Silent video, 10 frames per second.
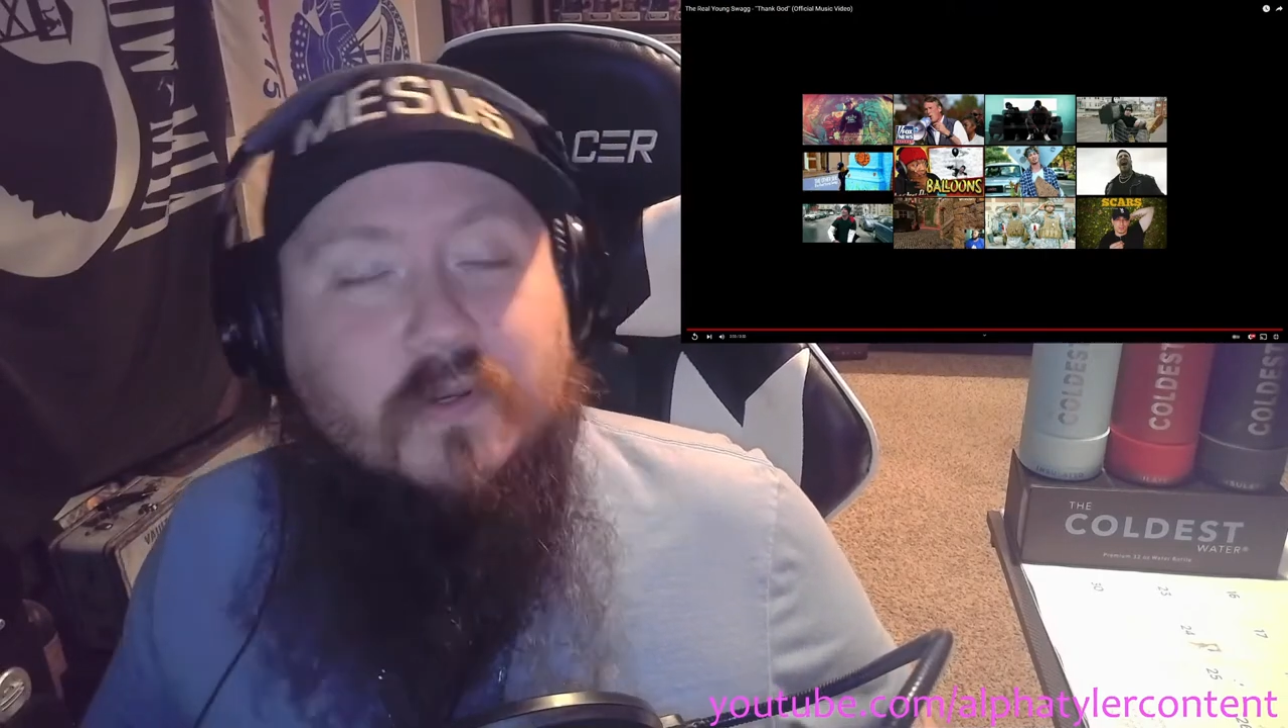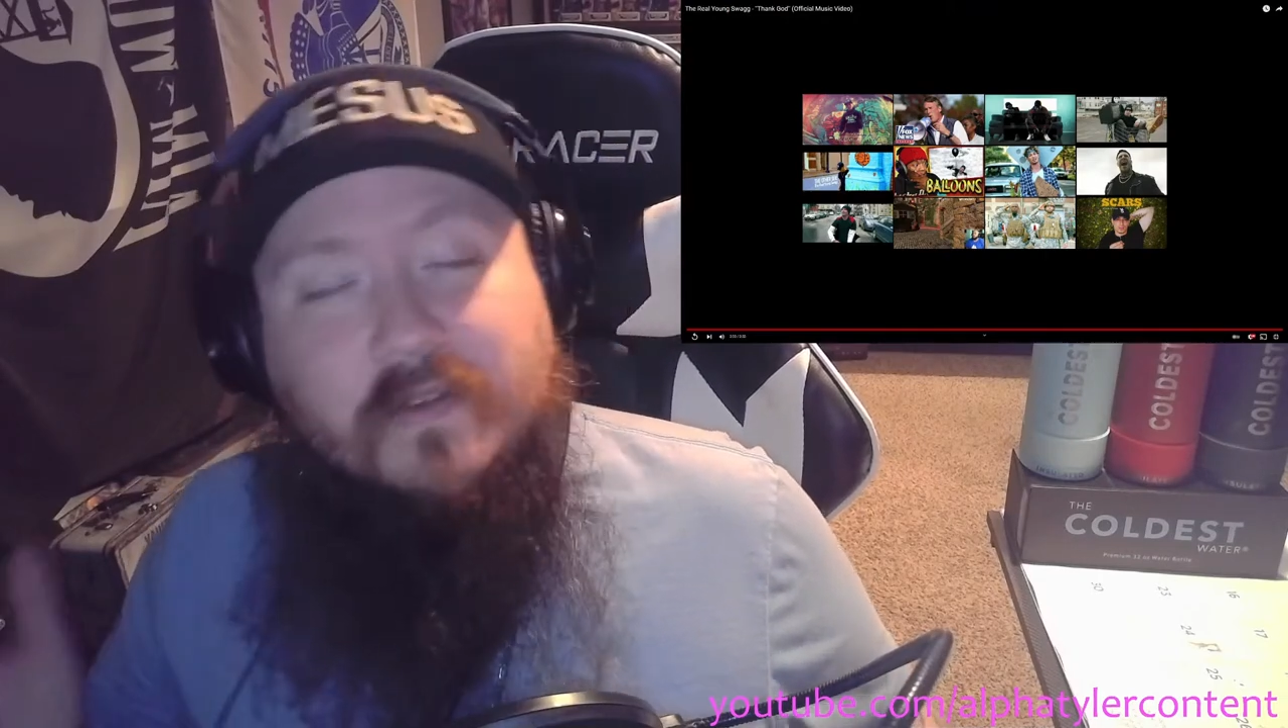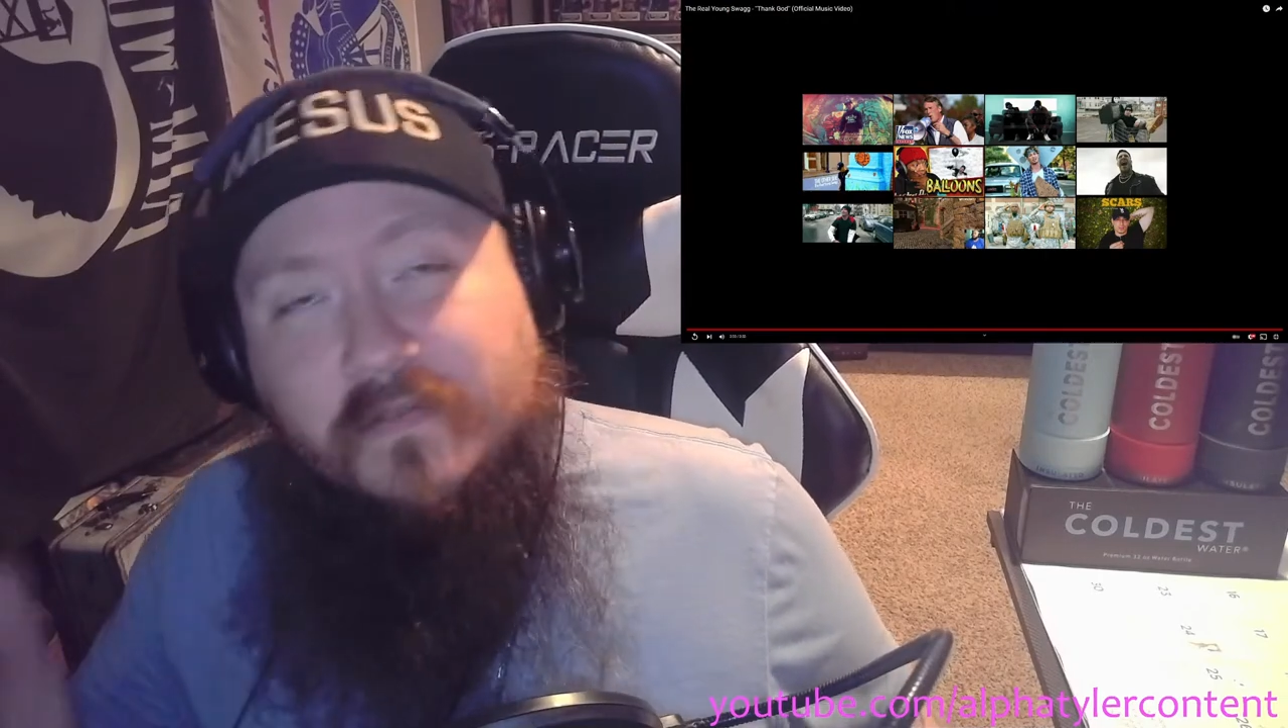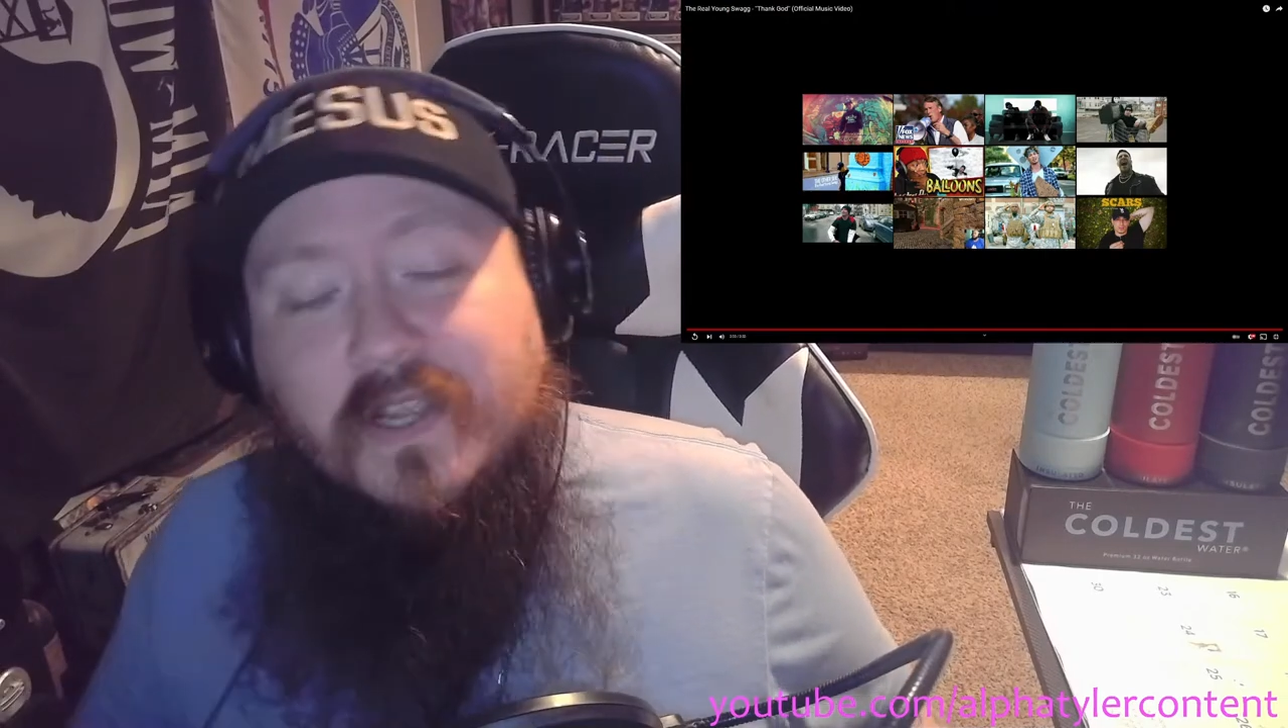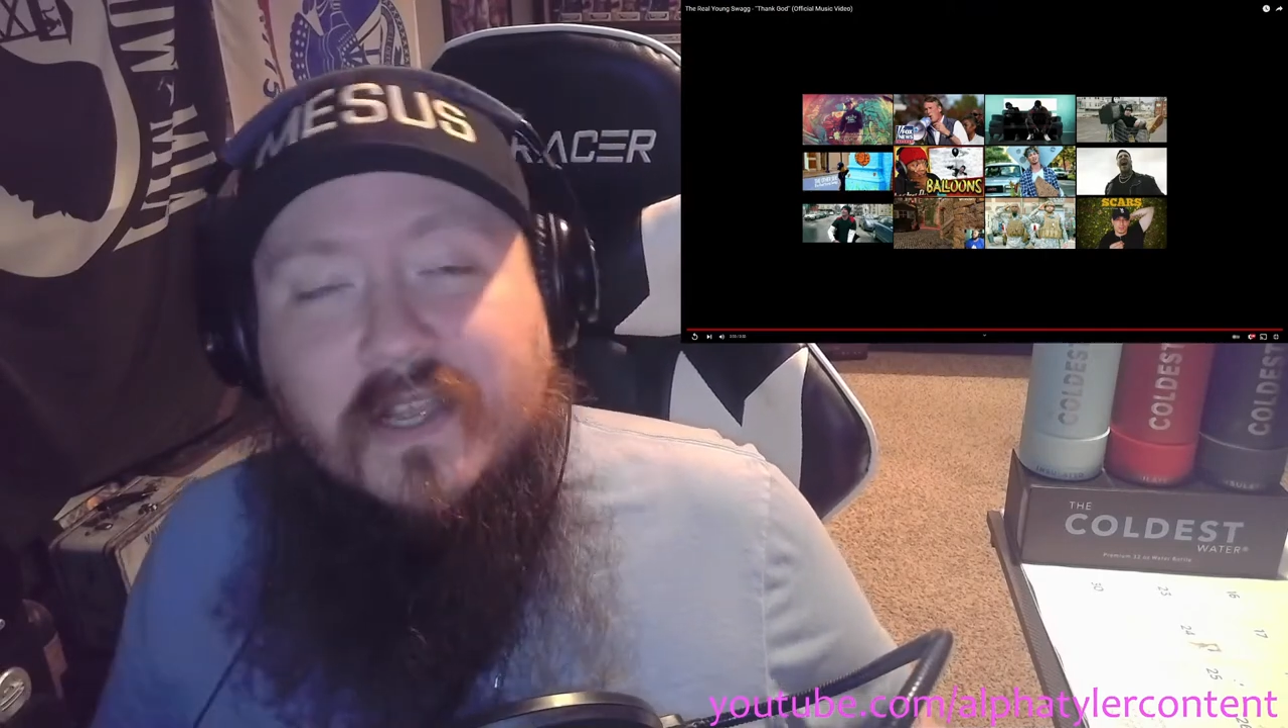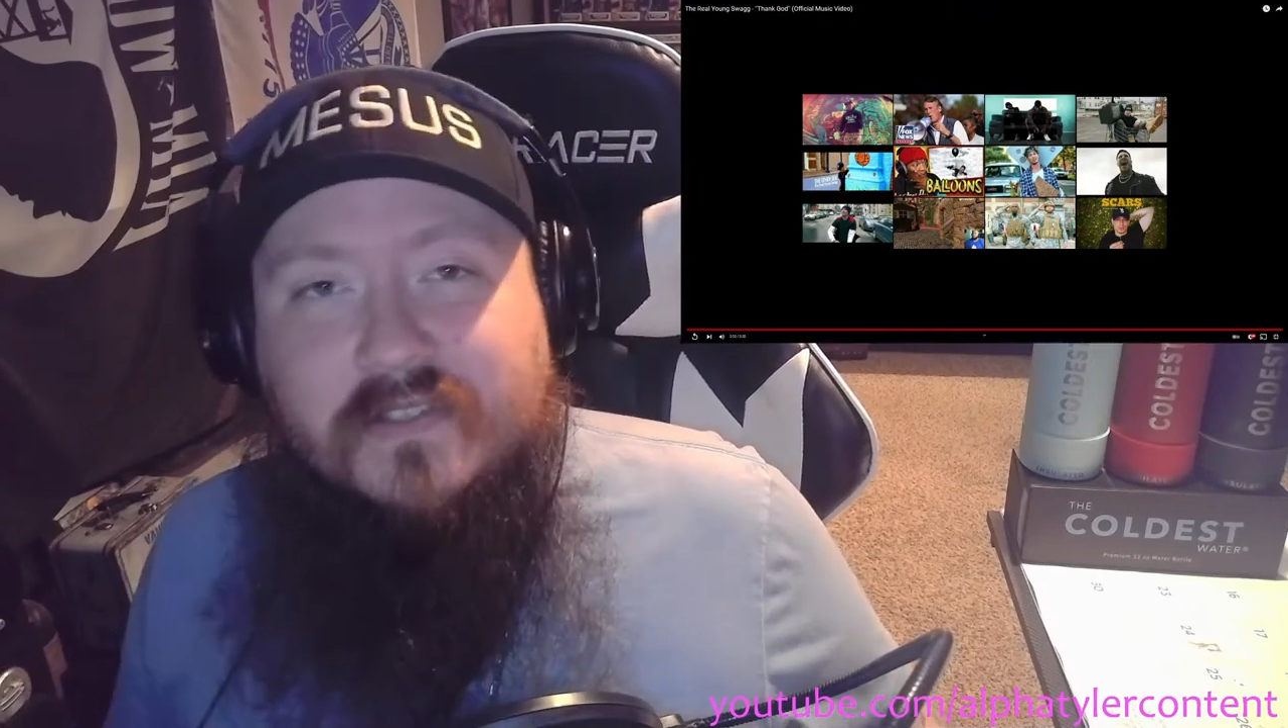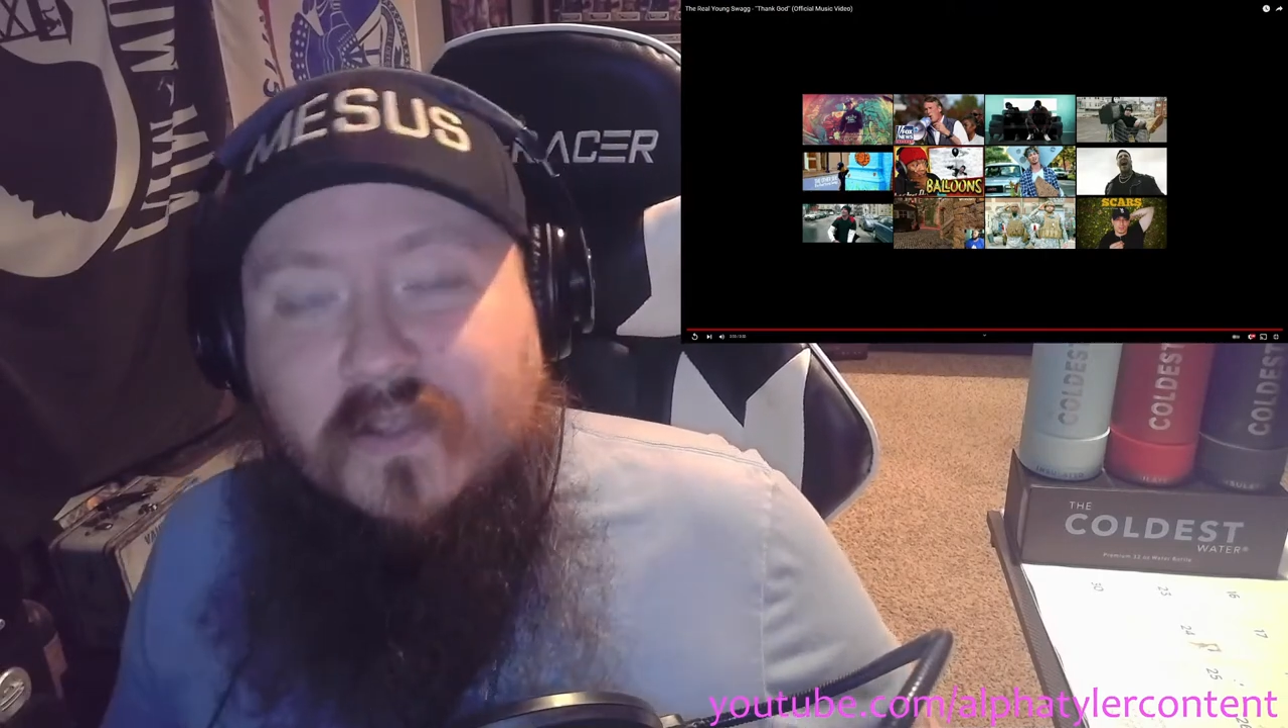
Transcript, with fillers: And if you guys